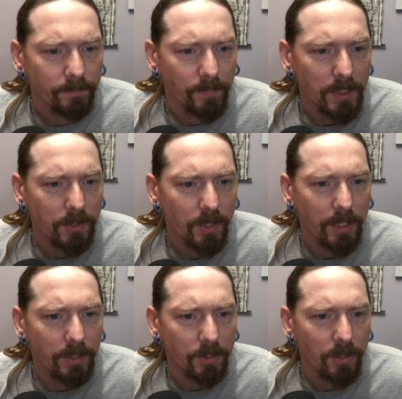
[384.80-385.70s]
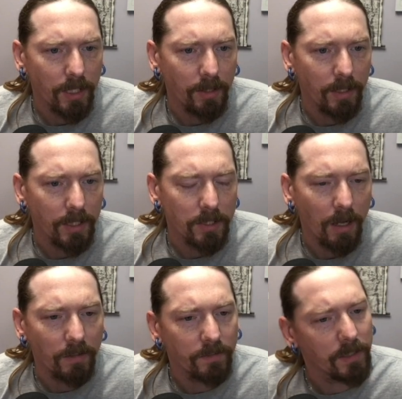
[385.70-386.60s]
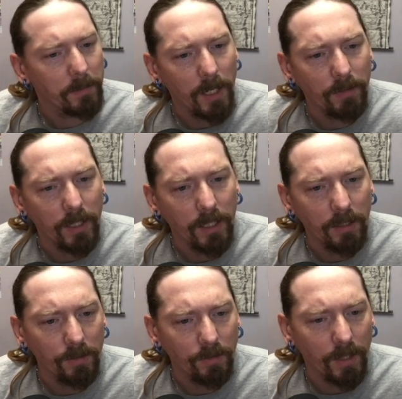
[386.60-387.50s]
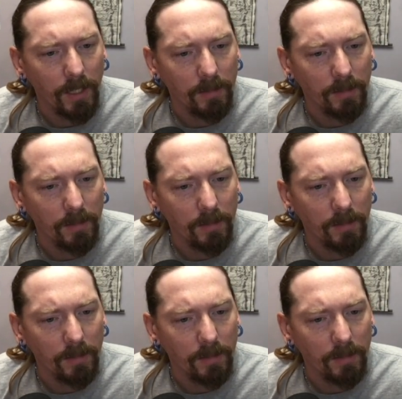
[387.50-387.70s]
He's trying to trade things off, and I'm not ready to do that.